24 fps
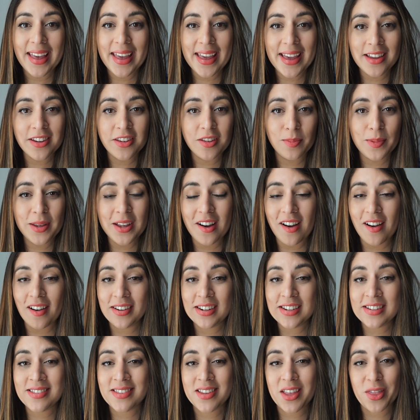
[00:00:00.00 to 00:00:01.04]
And to be
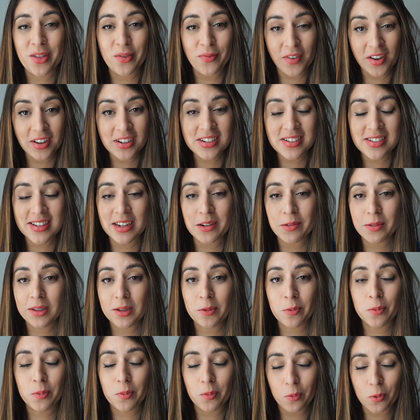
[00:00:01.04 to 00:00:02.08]
honest, the Fawn design
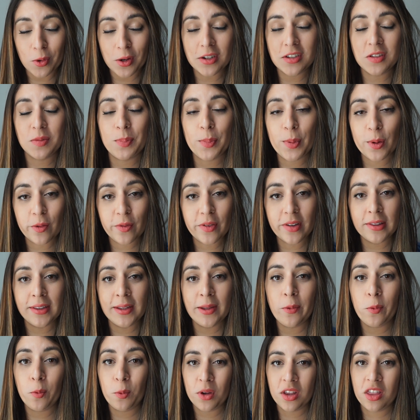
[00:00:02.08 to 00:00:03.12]
really works
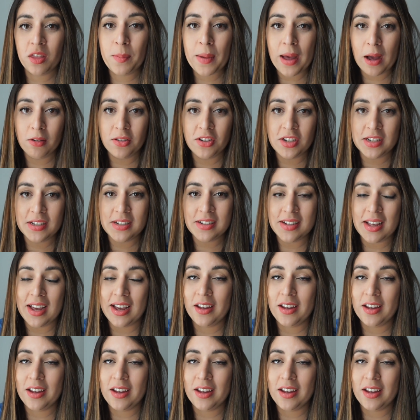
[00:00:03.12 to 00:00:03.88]
perfectly with pouches.